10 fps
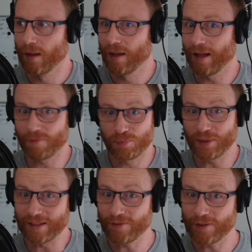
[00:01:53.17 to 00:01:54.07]
It's pretty
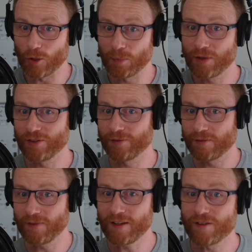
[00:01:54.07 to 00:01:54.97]
difficult because you've
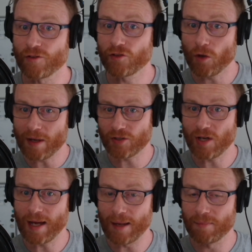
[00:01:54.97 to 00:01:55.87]
invested so much
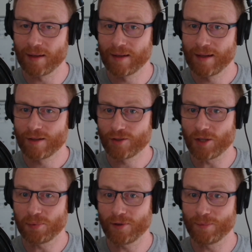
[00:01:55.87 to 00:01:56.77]
time to the
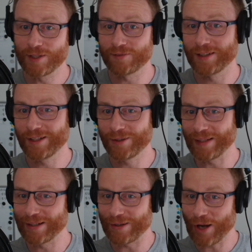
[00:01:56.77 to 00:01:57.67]
point where you've literally
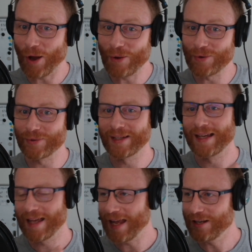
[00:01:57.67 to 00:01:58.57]
got code
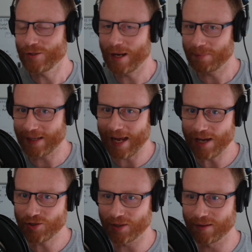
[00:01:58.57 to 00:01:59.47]
in your
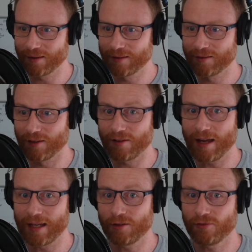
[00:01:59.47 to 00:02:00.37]
application
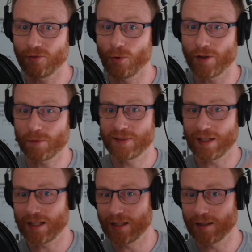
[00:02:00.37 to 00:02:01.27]
designed for this
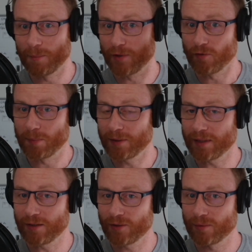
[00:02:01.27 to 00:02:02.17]
particular
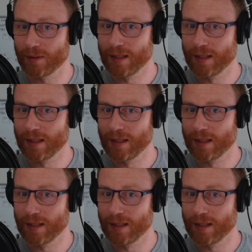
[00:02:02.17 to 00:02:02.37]
observability tool.